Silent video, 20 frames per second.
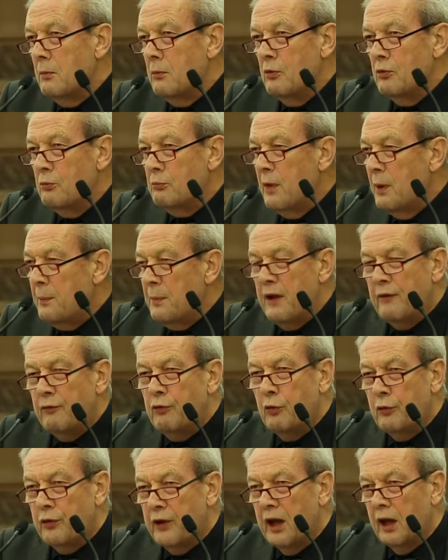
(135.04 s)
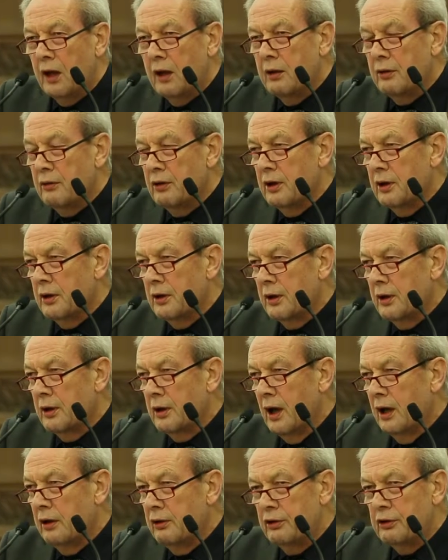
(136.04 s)
Maybe if you think that
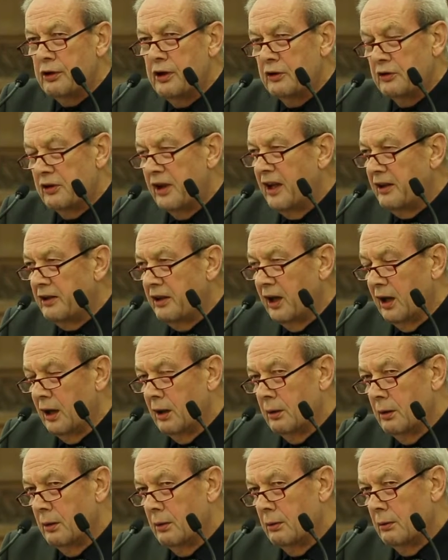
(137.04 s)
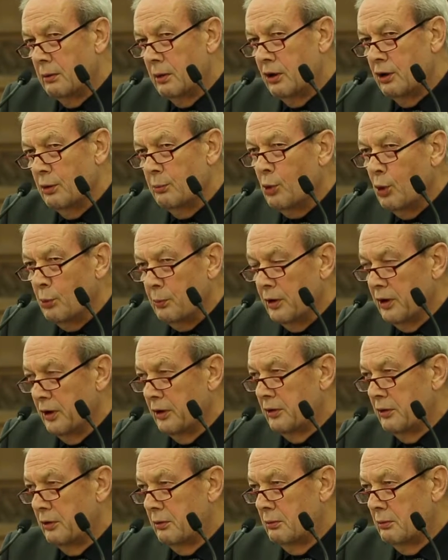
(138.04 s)
Hungary is getting, at the moment,